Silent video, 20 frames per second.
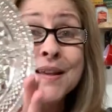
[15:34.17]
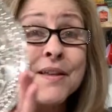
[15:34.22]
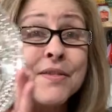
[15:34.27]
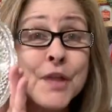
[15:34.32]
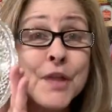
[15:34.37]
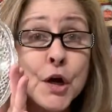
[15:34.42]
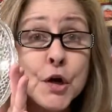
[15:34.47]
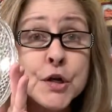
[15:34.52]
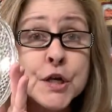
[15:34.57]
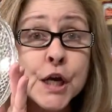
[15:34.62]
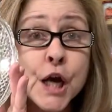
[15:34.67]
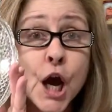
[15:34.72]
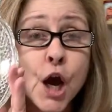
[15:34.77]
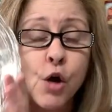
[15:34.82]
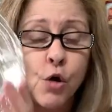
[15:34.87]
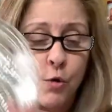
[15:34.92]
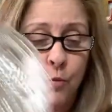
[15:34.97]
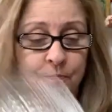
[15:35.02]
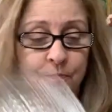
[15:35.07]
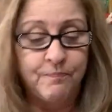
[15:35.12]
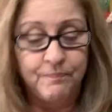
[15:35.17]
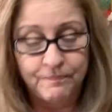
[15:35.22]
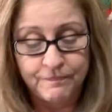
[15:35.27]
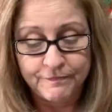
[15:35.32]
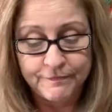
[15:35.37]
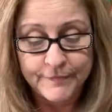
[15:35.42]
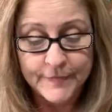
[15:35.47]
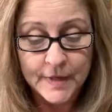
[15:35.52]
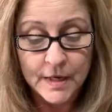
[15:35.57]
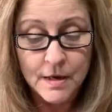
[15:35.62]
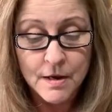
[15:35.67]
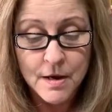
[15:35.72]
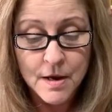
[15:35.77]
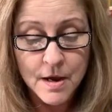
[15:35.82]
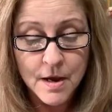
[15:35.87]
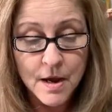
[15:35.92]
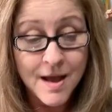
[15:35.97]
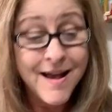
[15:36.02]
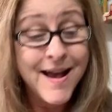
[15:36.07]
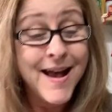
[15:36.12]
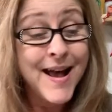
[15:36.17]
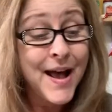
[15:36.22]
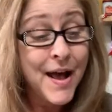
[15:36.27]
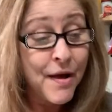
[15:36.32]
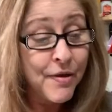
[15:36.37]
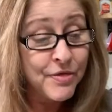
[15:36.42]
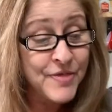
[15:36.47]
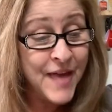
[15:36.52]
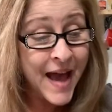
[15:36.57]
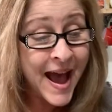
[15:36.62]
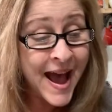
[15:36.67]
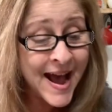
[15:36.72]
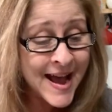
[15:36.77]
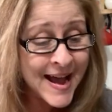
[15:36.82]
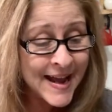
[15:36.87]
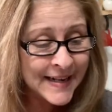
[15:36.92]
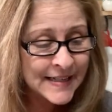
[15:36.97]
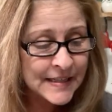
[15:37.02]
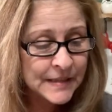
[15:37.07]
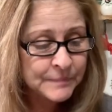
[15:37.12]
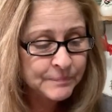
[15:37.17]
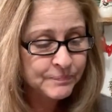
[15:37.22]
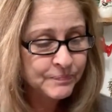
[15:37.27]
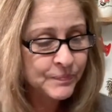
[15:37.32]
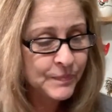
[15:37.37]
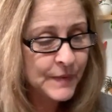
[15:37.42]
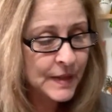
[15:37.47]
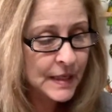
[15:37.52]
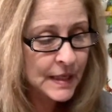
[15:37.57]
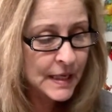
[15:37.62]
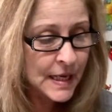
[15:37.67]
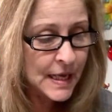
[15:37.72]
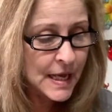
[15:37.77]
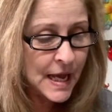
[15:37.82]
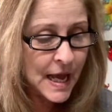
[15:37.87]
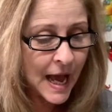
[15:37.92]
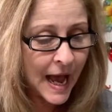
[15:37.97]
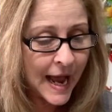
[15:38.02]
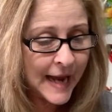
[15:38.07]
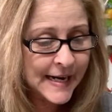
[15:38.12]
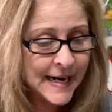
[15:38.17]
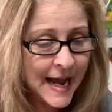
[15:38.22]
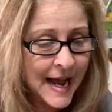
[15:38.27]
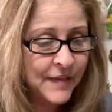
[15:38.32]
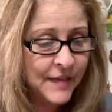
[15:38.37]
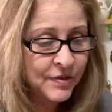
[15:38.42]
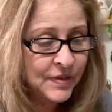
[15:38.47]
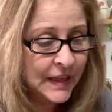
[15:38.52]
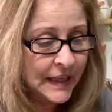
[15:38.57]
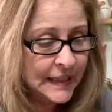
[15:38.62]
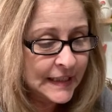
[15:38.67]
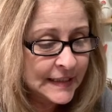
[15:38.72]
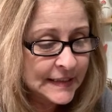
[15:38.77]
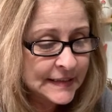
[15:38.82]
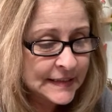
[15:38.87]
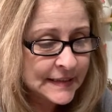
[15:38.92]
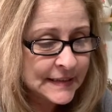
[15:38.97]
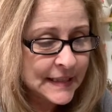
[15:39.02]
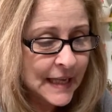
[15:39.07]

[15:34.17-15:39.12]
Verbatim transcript: there you go. Then I got this.